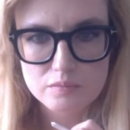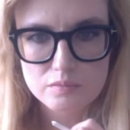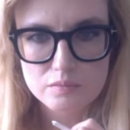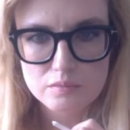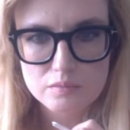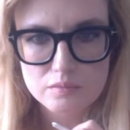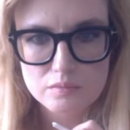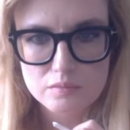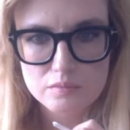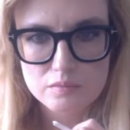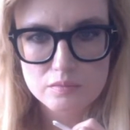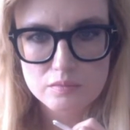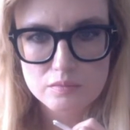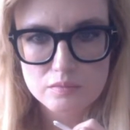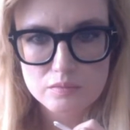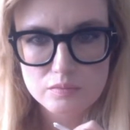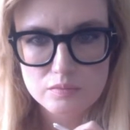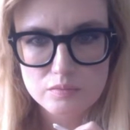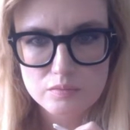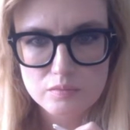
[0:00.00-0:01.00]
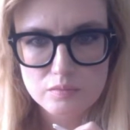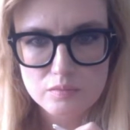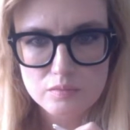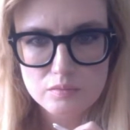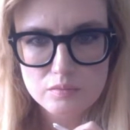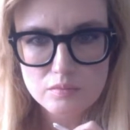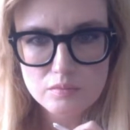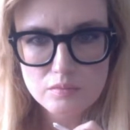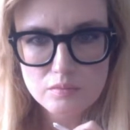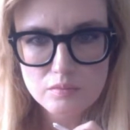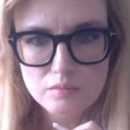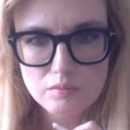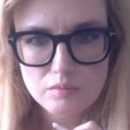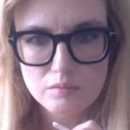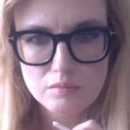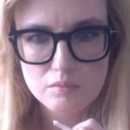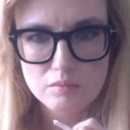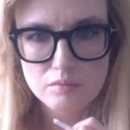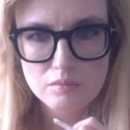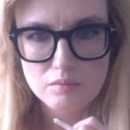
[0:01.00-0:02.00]

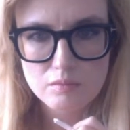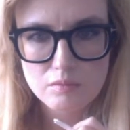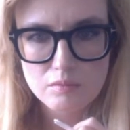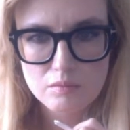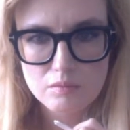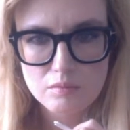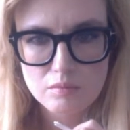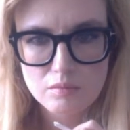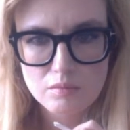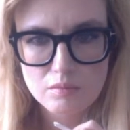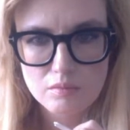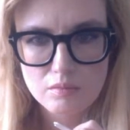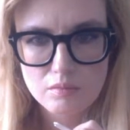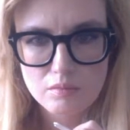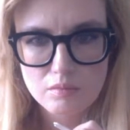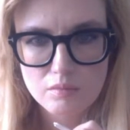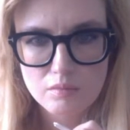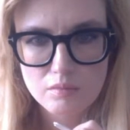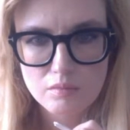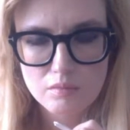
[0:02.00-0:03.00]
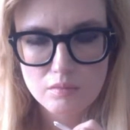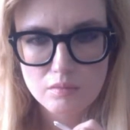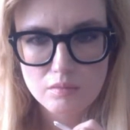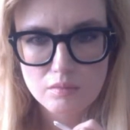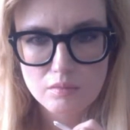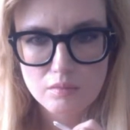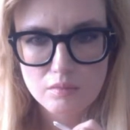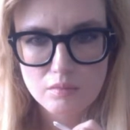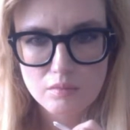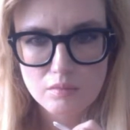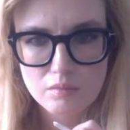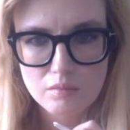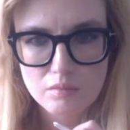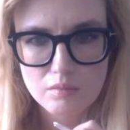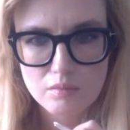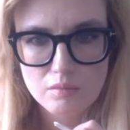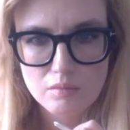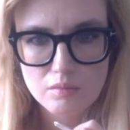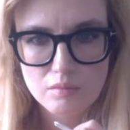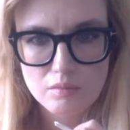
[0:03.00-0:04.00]

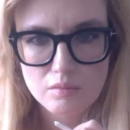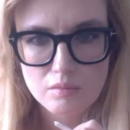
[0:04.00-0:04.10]
[no speech]